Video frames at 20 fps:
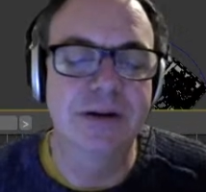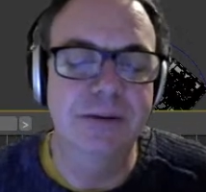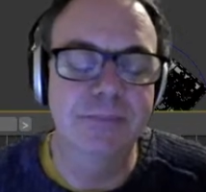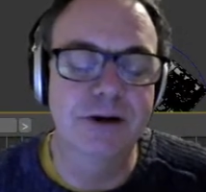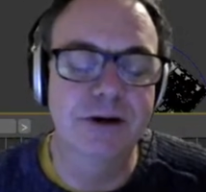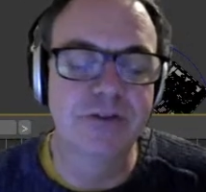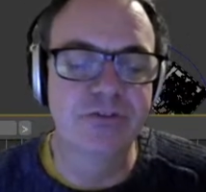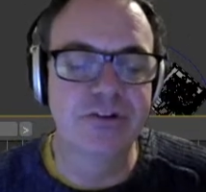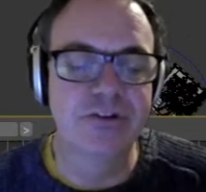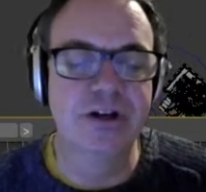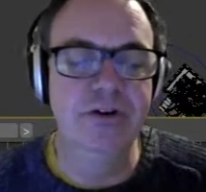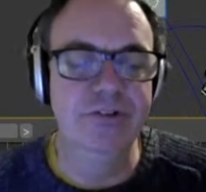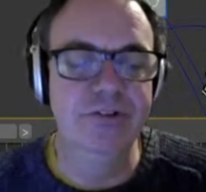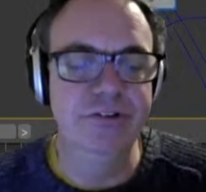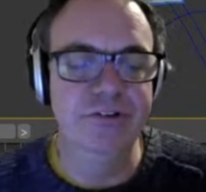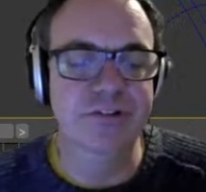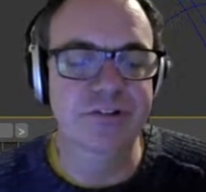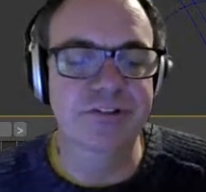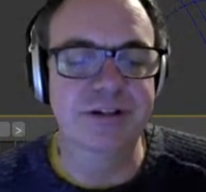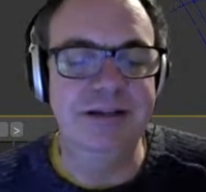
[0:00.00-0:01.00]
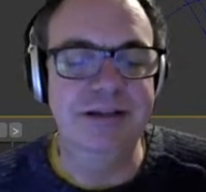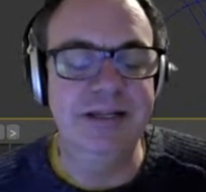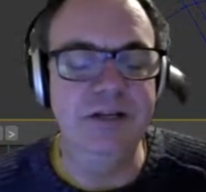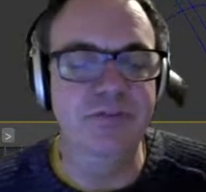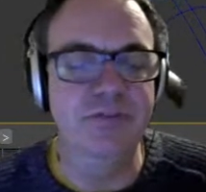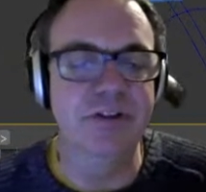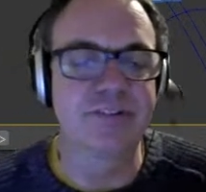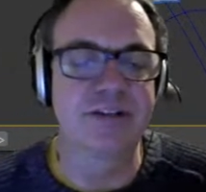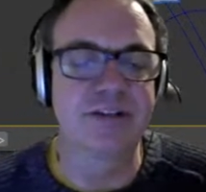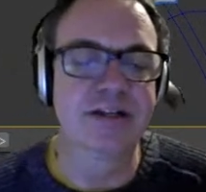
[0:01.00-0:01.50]
But I've chosen just to leave
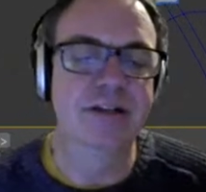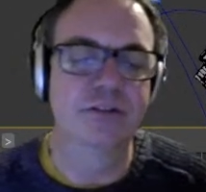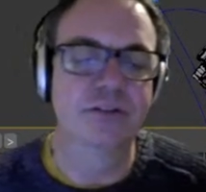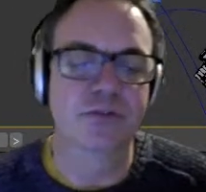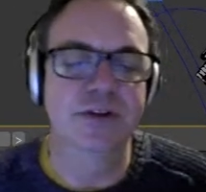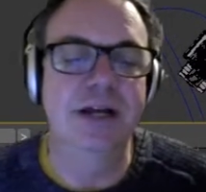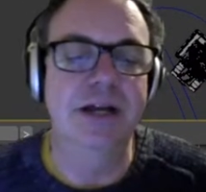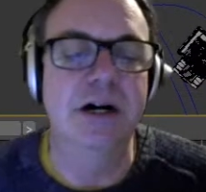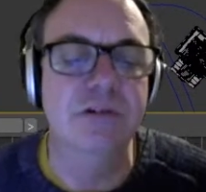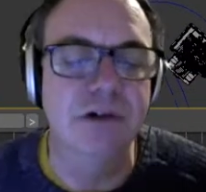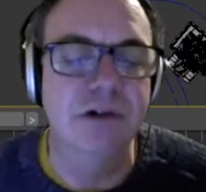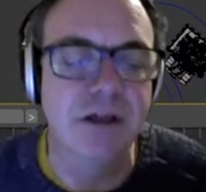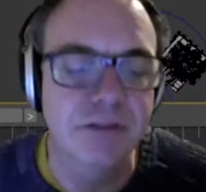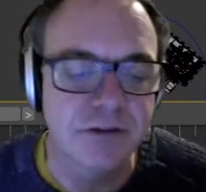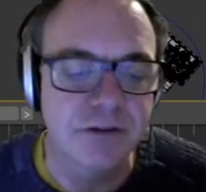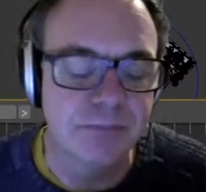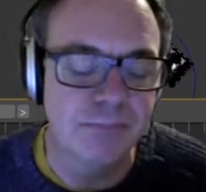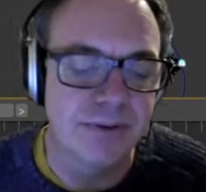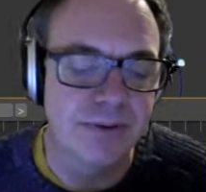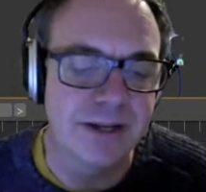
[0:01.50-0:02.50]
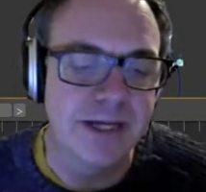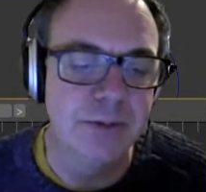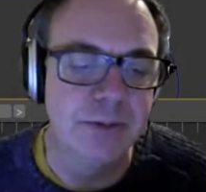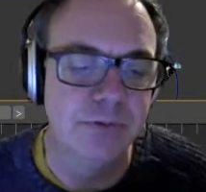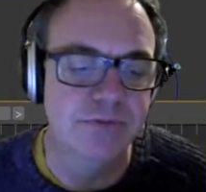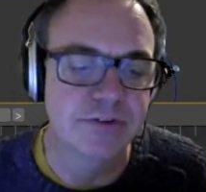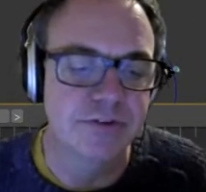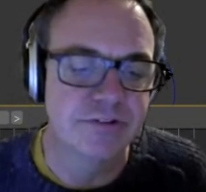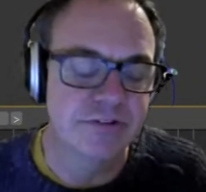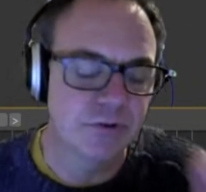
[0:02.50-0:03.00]
as it is for now, rather than play
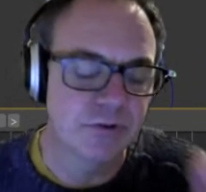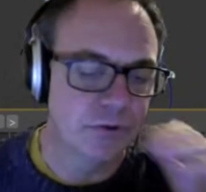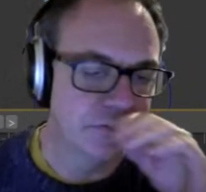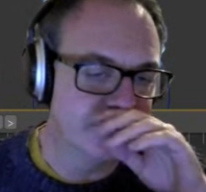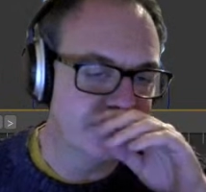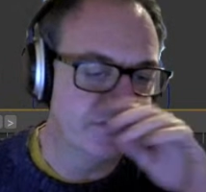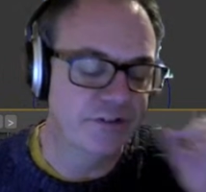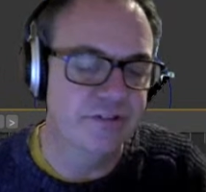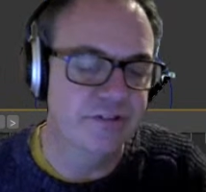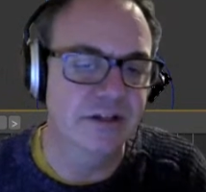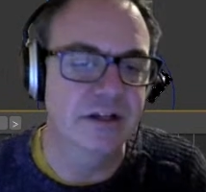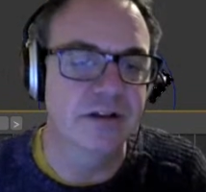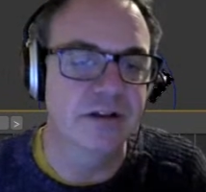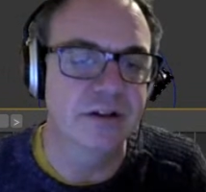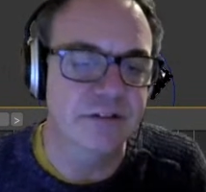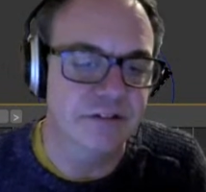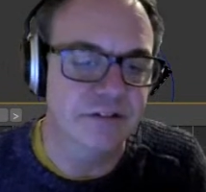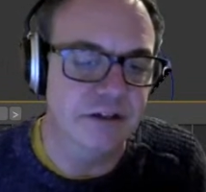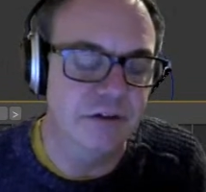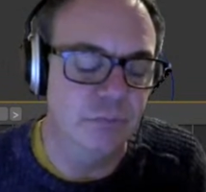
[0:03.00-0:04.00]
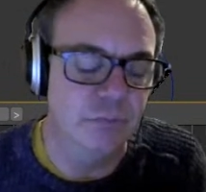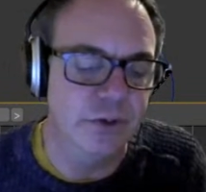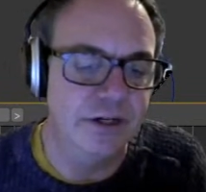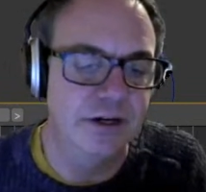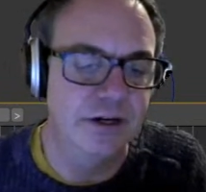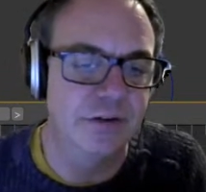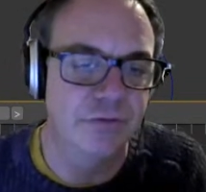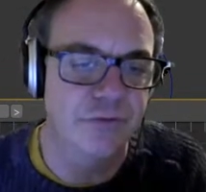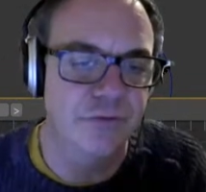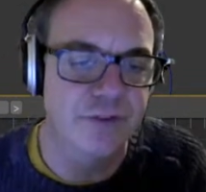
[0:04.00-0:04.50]
with the source and see if we
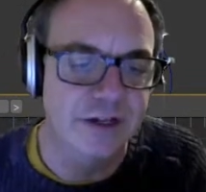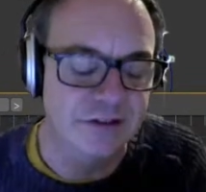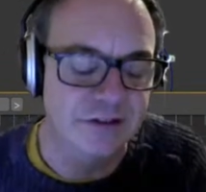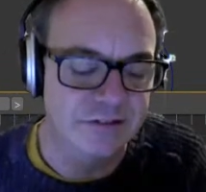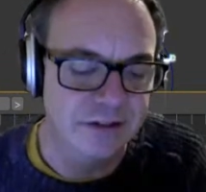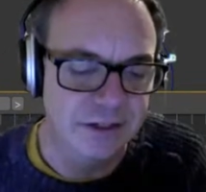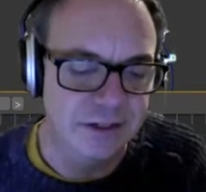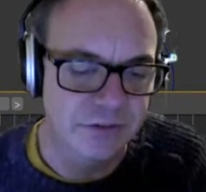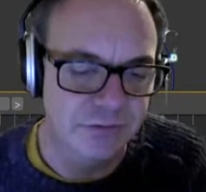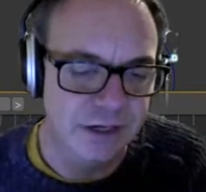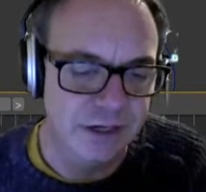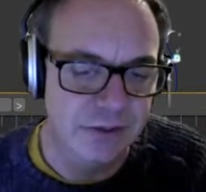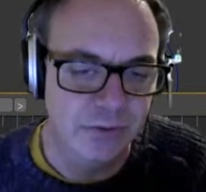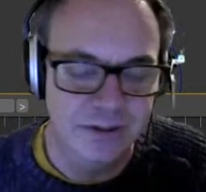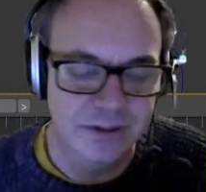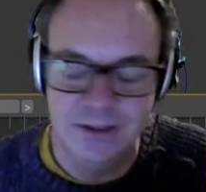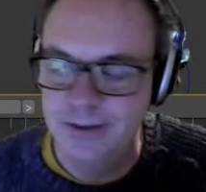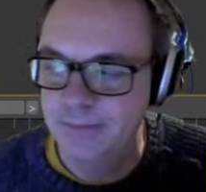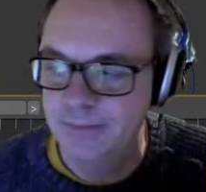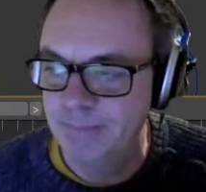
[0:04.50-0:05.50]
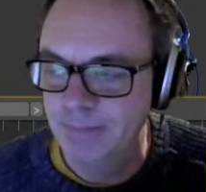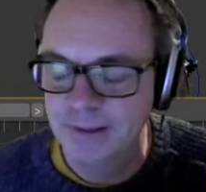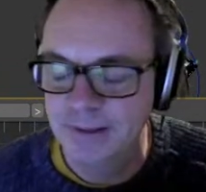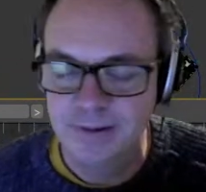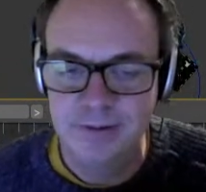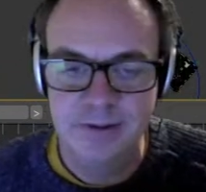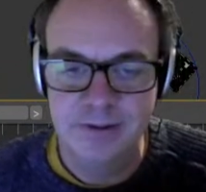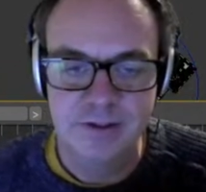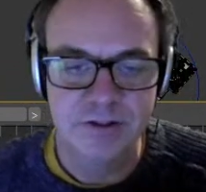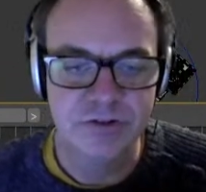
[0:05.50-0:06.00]
can't fix it in Railclone
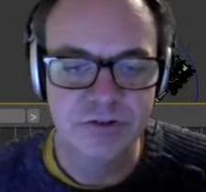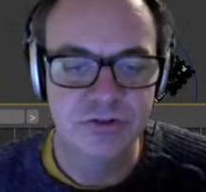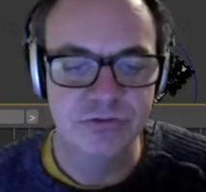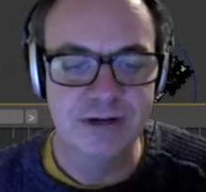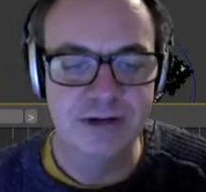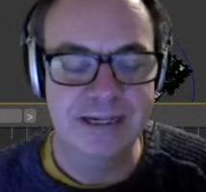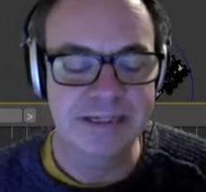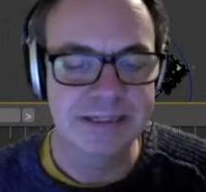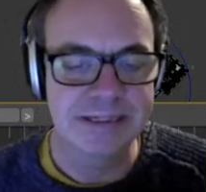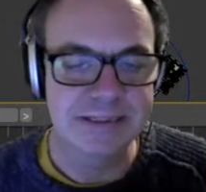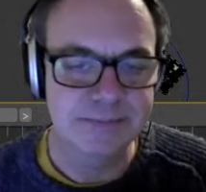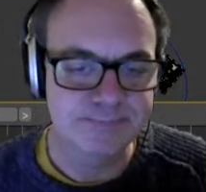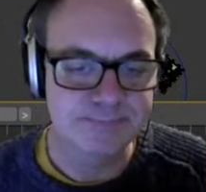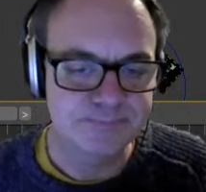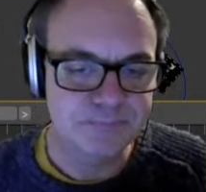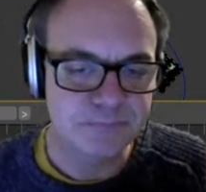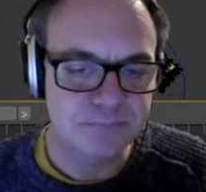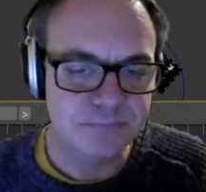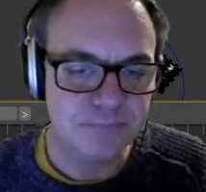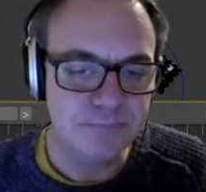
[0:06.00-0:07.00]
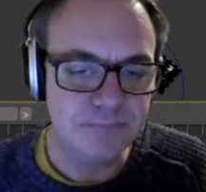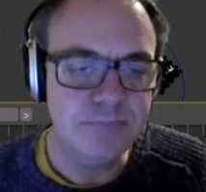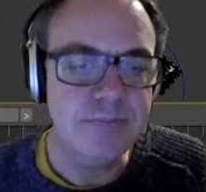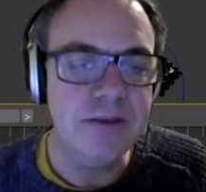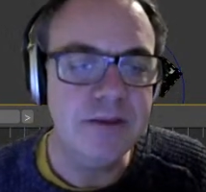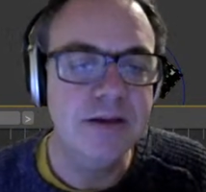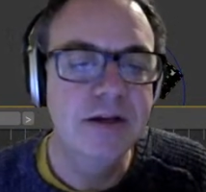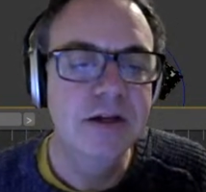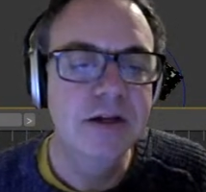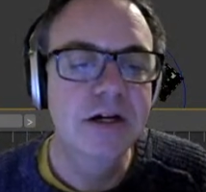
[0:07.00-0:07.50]
directly.
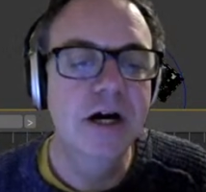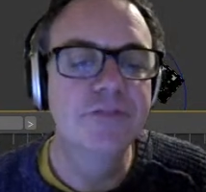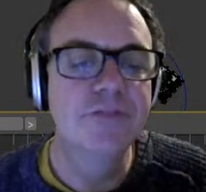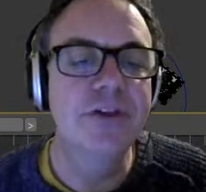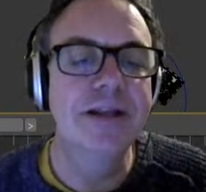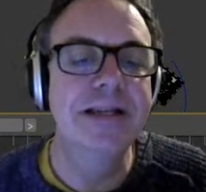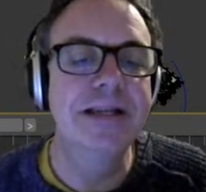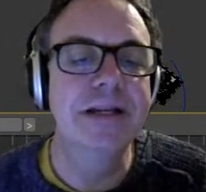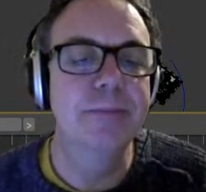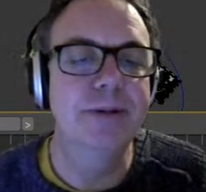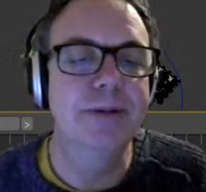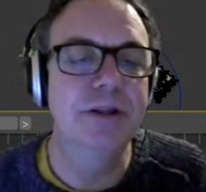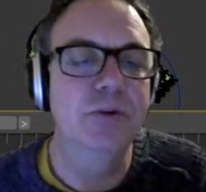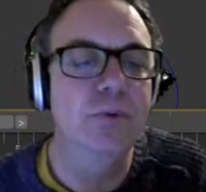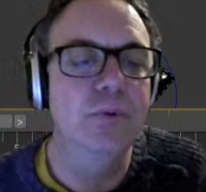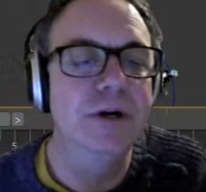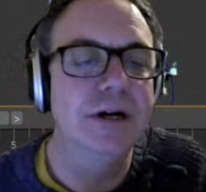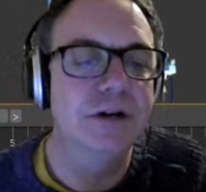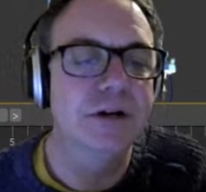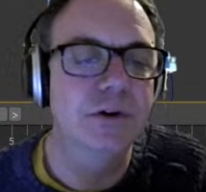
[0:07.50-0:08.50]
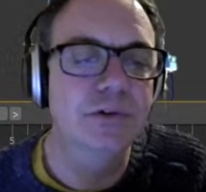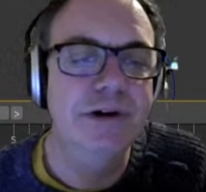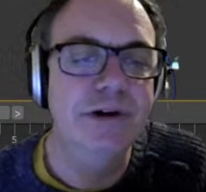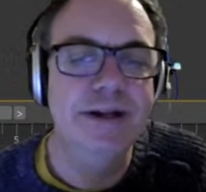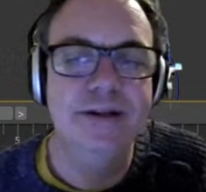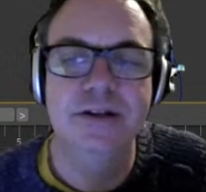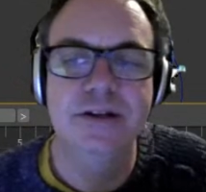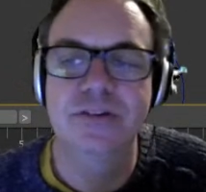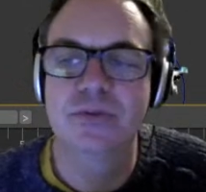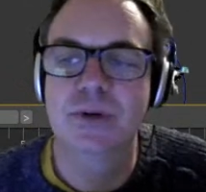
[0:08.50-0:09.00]
I've done a little bit of the work
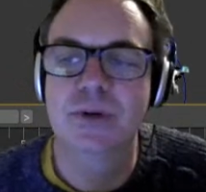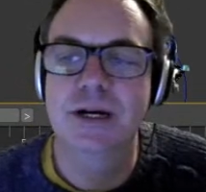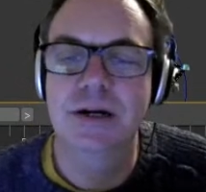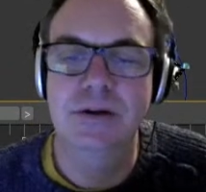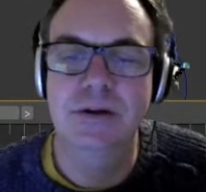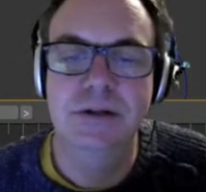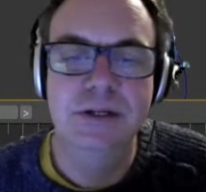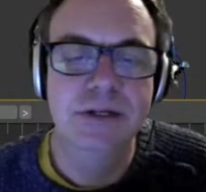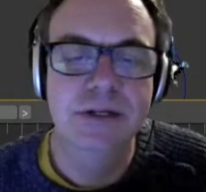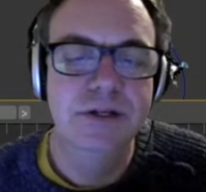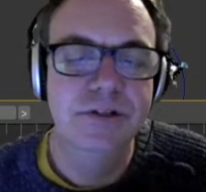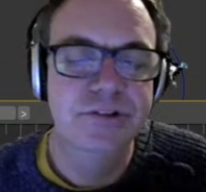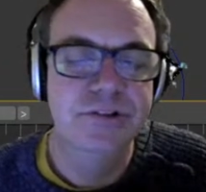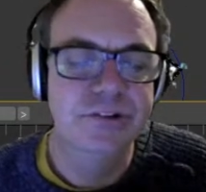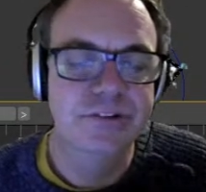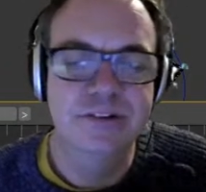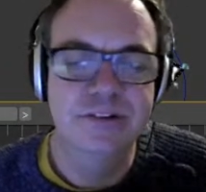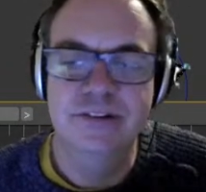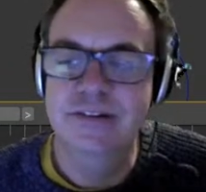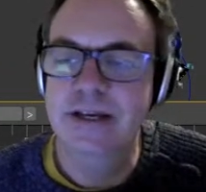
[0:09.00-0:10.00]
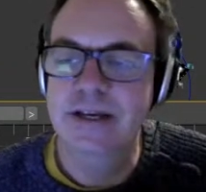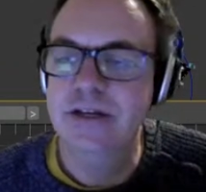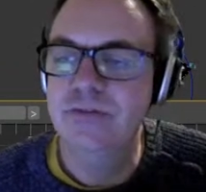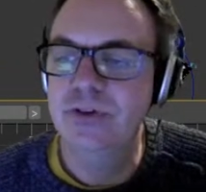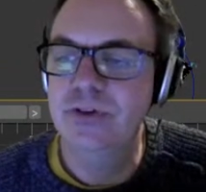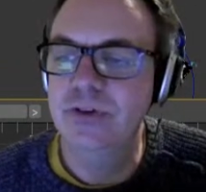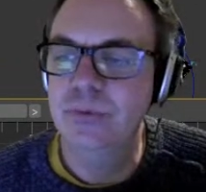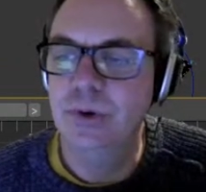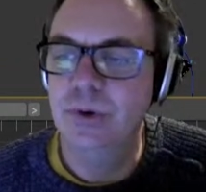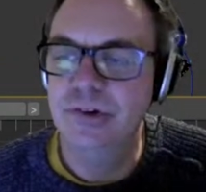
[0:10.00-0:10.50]
already as well, just to save
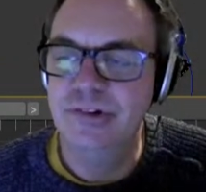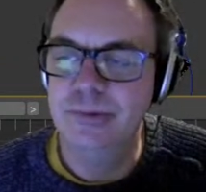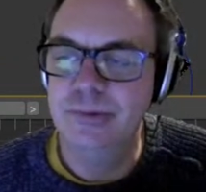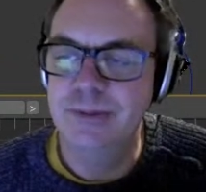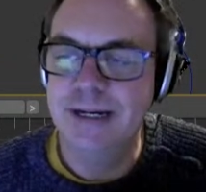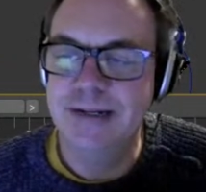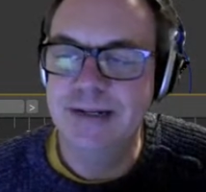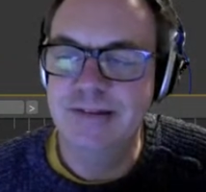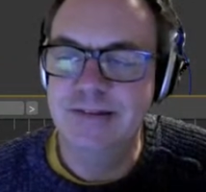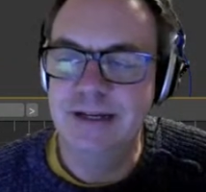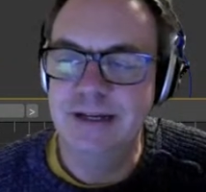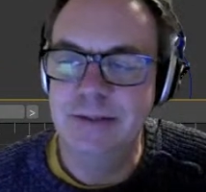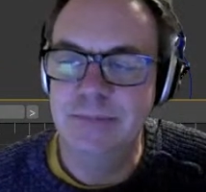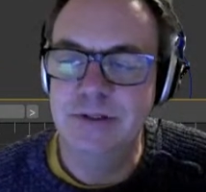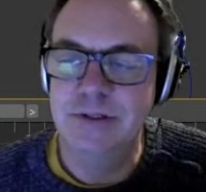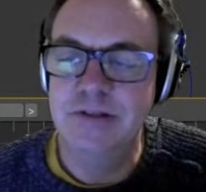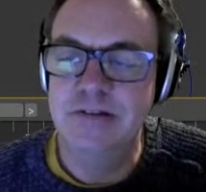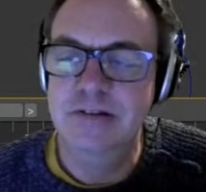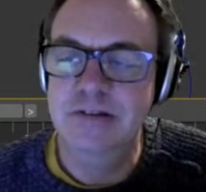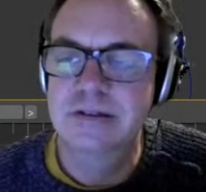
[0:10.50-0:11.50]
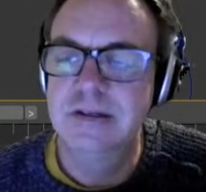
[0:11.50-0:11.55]
you watching me add segments.